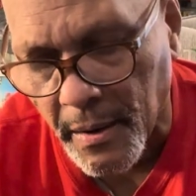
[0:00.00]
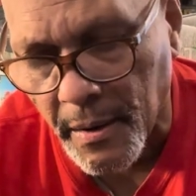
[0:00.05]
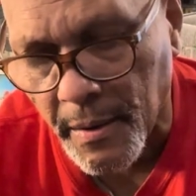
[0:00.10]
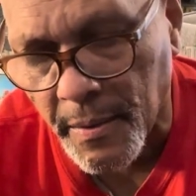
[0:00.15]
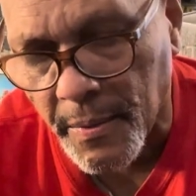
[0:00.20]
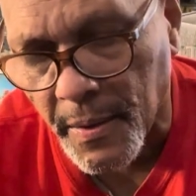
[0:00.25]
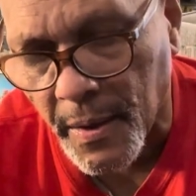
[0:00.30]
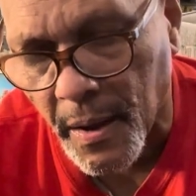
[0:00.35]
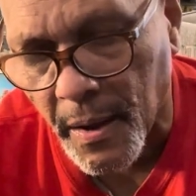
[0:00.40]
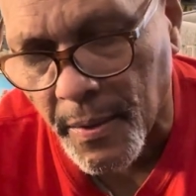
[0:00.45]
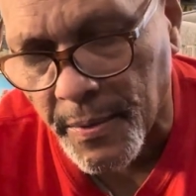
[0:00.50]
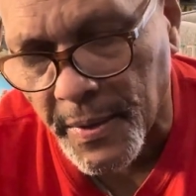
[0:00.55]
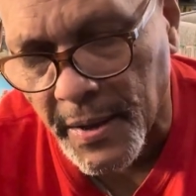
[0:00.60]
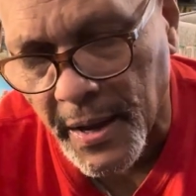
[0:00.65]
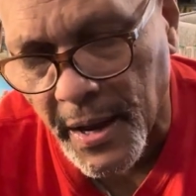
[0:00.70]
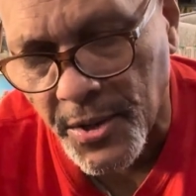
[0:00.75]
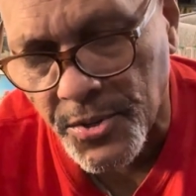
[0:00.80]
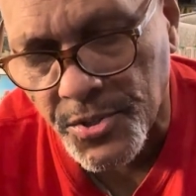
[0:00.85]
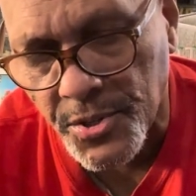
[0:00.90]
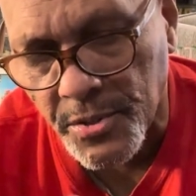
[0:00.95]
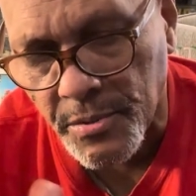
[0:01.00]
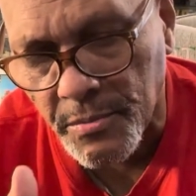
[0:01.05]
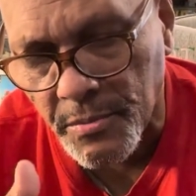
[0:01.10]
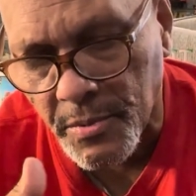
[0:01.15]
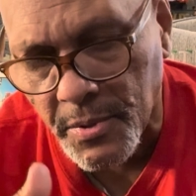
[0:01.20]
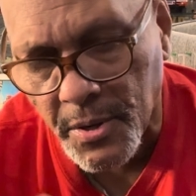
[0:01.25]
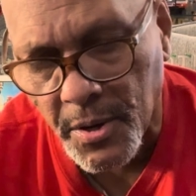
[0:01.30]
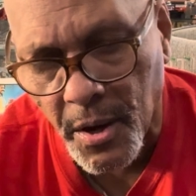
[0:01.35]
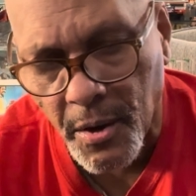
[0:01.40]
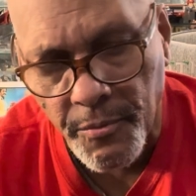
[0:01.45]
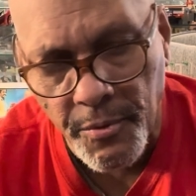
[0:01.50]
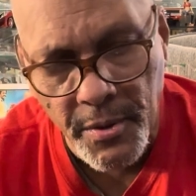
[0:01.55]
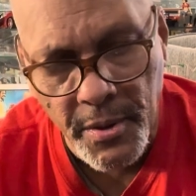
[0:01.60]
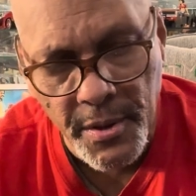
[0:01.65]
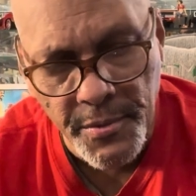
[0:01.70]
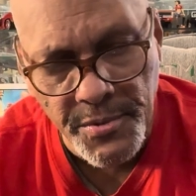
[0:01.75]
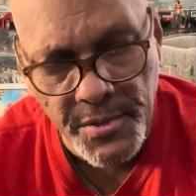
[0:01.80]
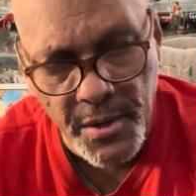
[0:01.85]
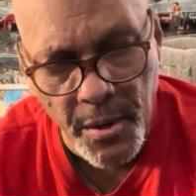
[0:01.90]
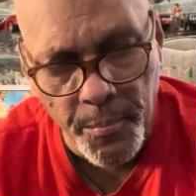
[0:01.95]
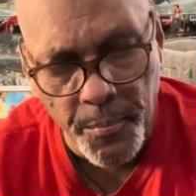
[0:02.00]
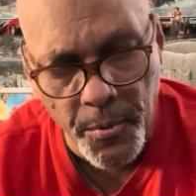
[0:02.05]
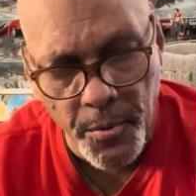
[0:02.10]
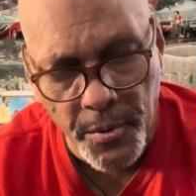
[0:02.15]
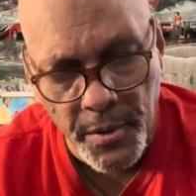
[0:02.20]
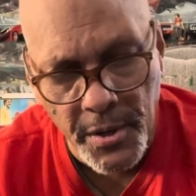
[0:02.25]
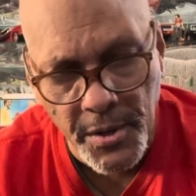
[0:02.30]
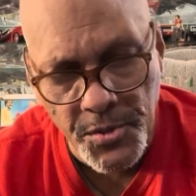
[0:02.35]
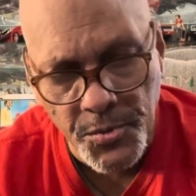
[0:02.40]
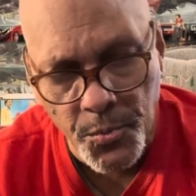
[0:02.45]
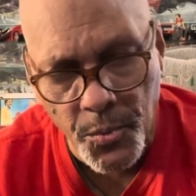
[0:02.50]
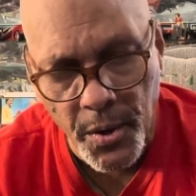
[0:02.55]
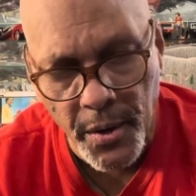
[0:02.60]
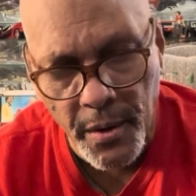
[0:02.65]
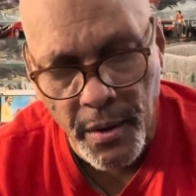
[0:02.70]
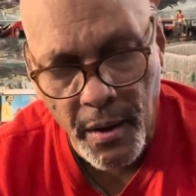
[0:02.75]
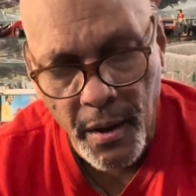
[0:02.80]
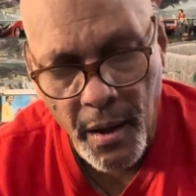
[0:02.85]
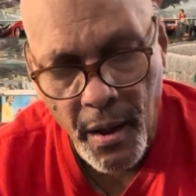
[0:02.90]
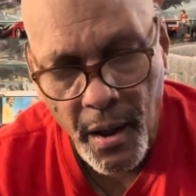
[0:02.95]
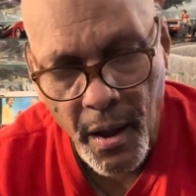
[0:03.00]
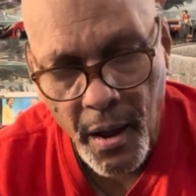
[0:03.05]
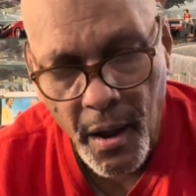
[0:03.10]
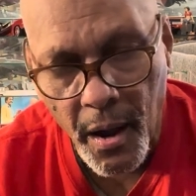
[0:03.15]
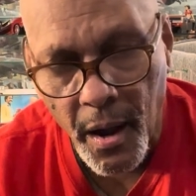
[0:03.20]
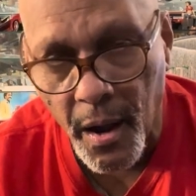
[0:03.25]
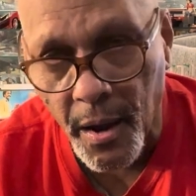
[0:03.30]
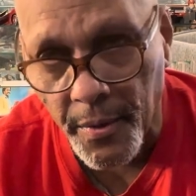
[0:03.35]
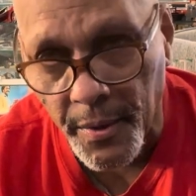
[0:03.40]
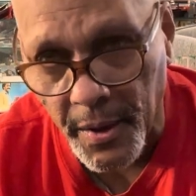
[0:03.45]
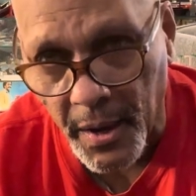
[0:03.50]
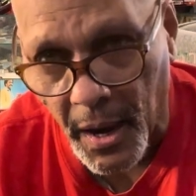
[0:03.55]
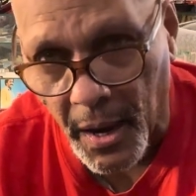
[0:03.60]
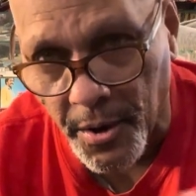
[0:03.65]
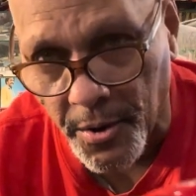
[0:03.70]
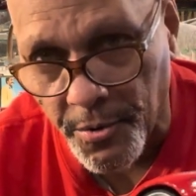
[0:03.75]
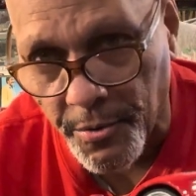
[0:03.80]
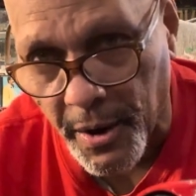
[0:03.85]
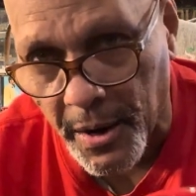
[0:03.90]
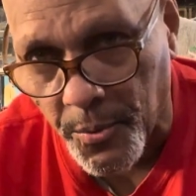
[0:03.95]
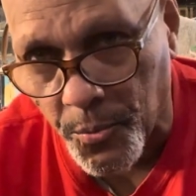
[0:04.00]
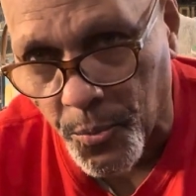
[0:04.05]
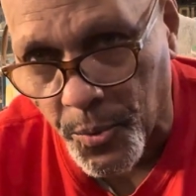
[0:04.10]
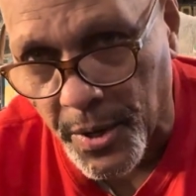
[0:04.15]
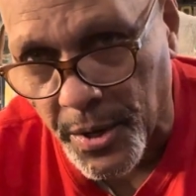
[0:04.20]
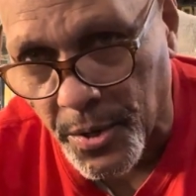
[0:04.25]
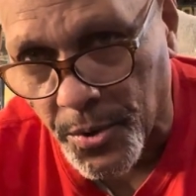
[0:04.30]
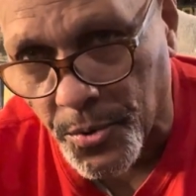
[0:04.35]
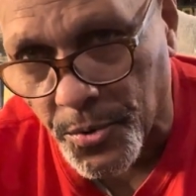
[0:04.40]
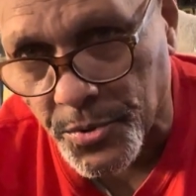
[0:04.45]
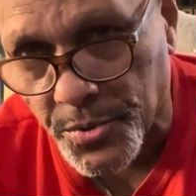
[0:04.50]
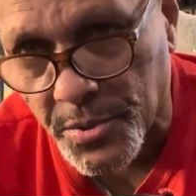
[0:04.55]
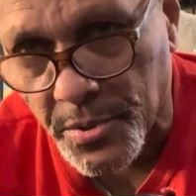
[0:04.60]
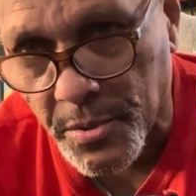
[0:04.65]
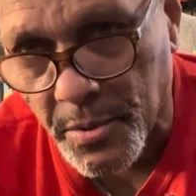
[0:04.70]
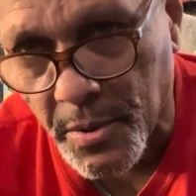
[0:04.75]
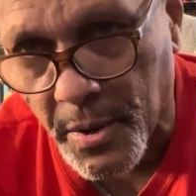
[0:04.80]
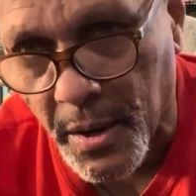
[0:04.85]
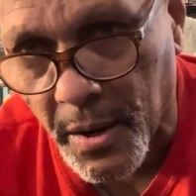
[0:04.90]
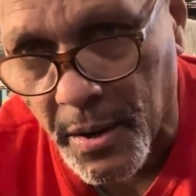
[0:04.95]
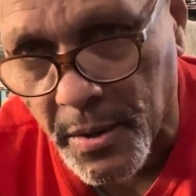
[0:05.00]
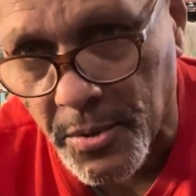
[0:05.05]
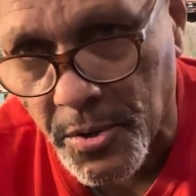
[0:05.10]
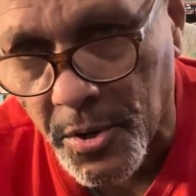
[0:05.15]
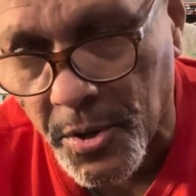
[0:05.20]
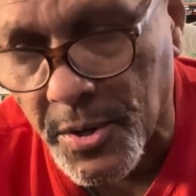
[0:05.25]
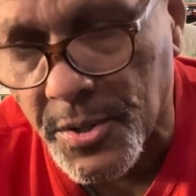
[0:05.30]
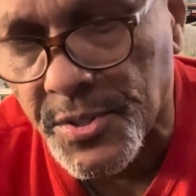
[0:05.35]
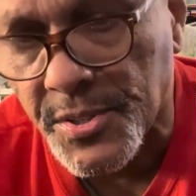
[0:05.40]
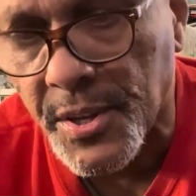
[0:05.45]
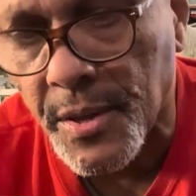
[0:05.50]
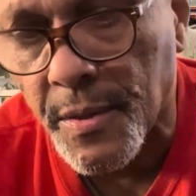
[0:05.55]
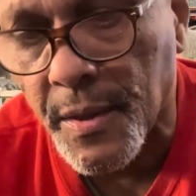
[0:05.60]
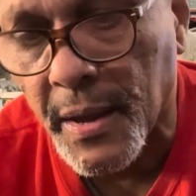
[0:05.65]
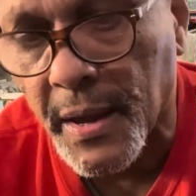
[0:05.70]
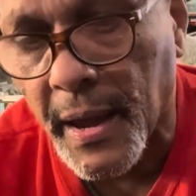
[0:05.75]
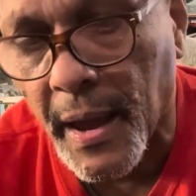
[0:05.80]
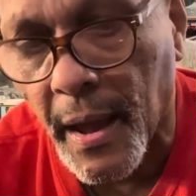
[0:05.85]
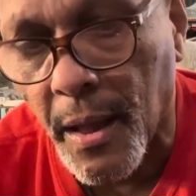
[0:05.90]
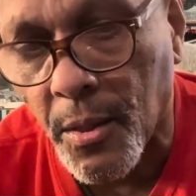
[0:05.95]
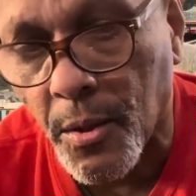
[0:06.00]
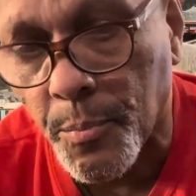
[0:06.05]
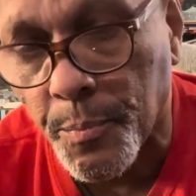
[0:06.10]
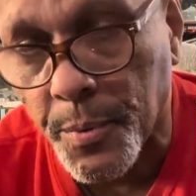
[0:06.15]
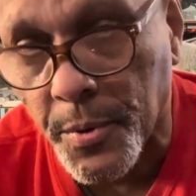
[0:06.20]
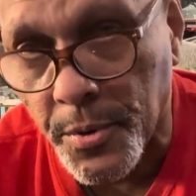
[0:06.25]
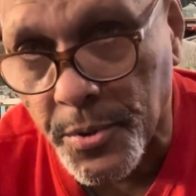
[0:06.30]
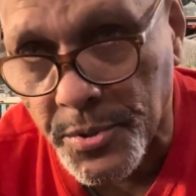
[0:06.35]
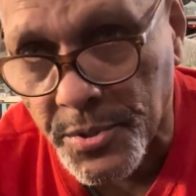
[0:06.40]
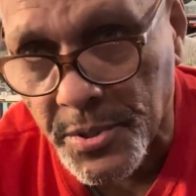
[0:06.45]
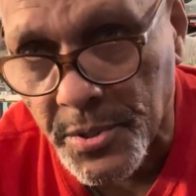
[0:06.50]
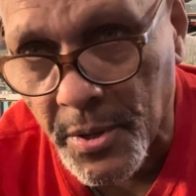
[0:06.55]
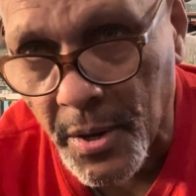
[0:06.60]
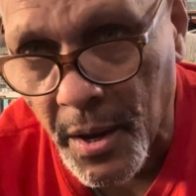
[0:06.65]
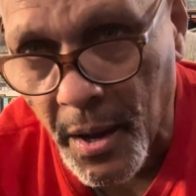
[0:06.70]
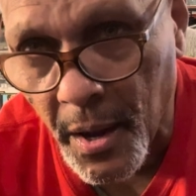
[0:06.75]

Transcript: The engine cover lifts up on this one. They got great wheels, and you can see the calipers.